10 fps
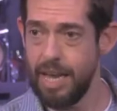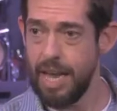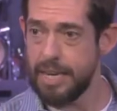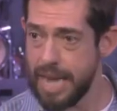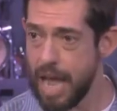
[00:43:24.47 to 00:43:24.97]

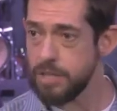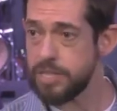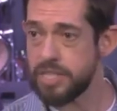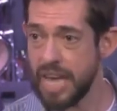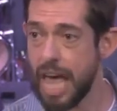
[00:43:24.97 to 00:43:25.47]
And now's
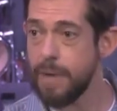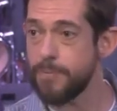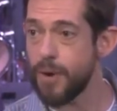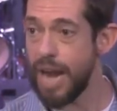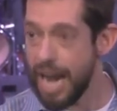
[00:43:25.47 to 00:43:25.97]
the time
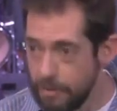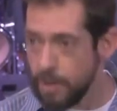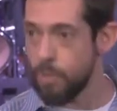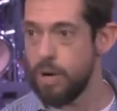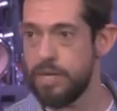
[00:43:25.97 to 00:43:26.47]
for
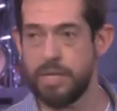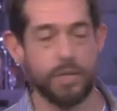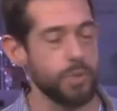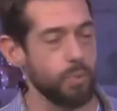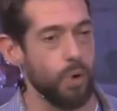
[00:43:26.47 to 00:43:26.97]
everyone in
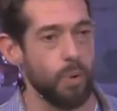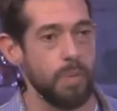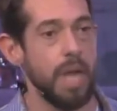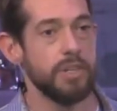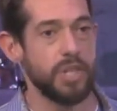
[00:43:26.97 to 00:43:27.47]
this room
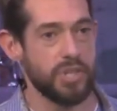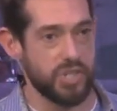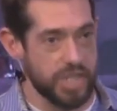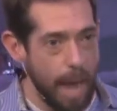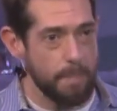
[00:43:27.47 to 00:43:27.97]
to
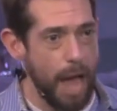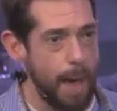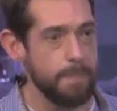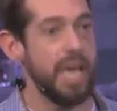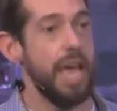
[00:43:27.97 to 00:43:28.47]
step
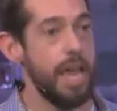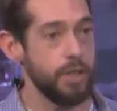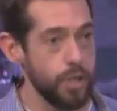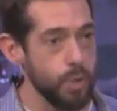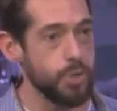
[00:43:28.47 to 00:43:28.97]
up and
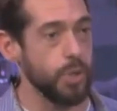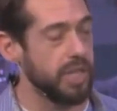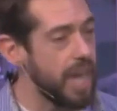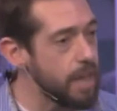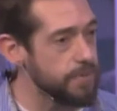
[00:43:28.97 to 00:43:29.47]
use your
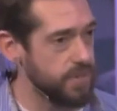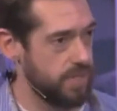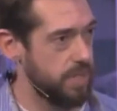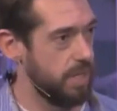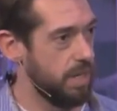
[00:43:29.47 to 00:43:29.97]

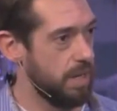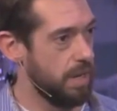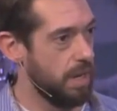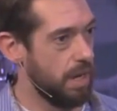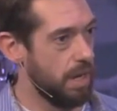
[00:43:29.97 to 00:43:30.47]
gifts
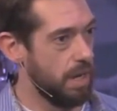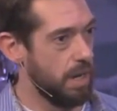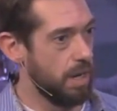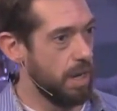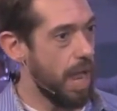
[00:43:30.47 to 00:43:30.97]

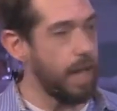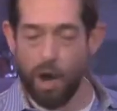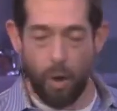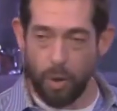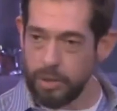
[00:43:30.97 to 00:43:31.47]
at a
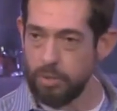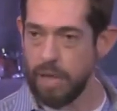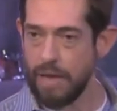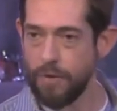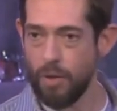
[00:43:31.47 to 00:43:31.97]
whole new
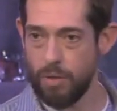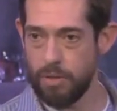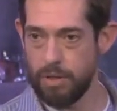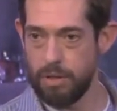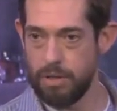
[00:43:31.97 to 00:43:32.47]
level.
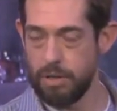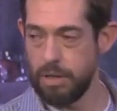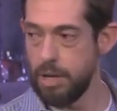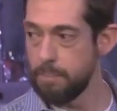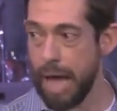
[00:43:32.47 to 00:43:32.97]

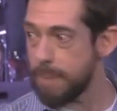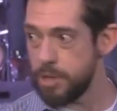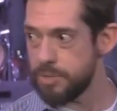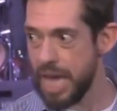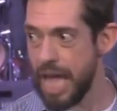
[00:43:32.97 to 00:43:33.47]
Bob,
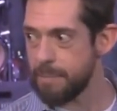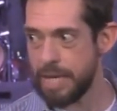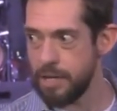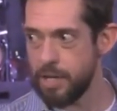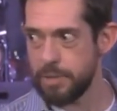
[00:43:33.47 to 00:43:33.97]
new time. I
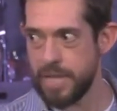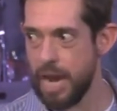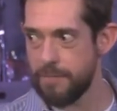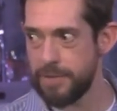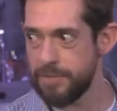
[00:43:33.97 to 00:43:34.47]
know you're
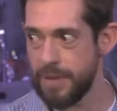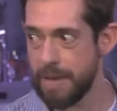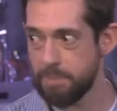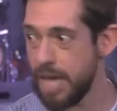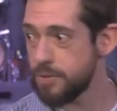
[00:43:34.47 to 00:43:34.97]
retiring
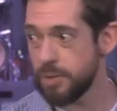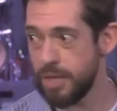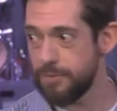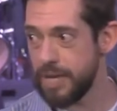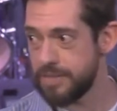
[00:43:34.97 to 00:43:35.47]
55 plus. We're
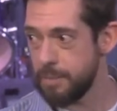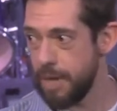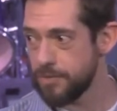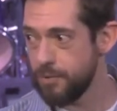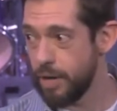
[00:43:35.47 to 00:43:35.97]
going to find something
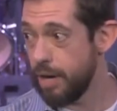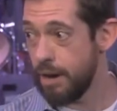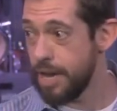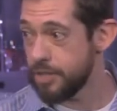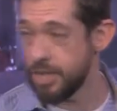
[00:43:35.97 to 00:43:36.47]
else for you, all you
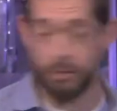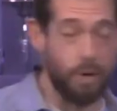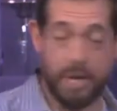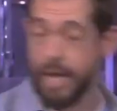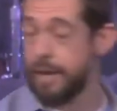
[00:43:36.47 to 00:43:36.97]
We're going to
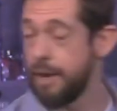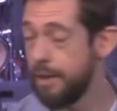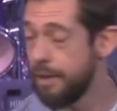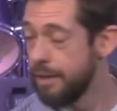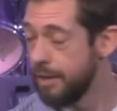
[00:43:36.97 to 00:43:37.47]
throw you in.
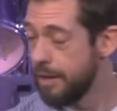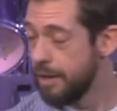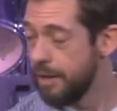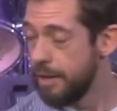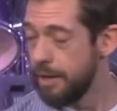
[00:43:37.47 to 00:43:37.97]

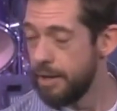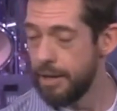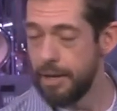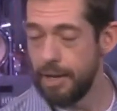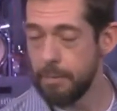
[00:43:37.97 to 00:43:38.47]

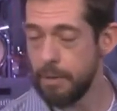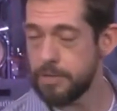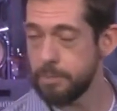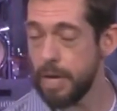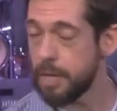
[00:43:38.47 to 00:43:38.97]
I'm going to
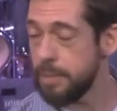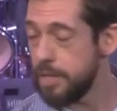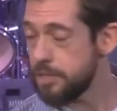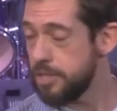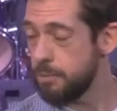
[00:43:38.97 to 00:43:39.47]
write some
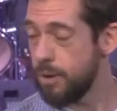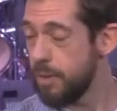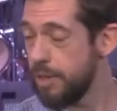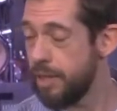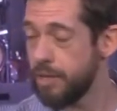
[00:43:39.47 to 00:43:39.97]
recommendations to the board,
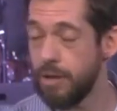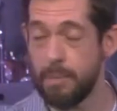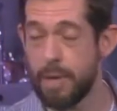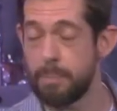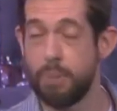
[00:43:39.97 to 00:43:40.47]
whether they like it or
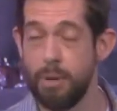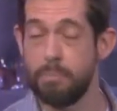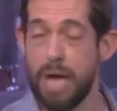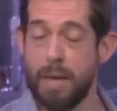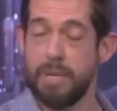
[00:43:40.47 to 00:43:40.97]
not. I
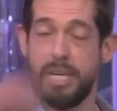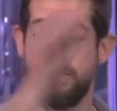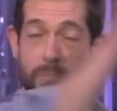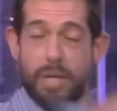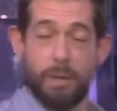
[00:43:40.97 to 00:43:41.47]
put Bob at
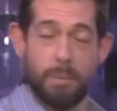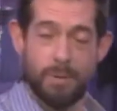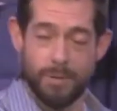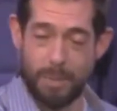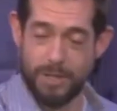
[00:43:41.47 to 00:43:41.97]
even bigger
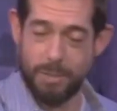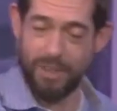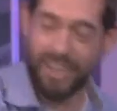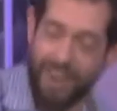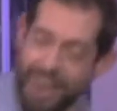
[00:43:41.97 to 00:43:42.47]
responsibility, all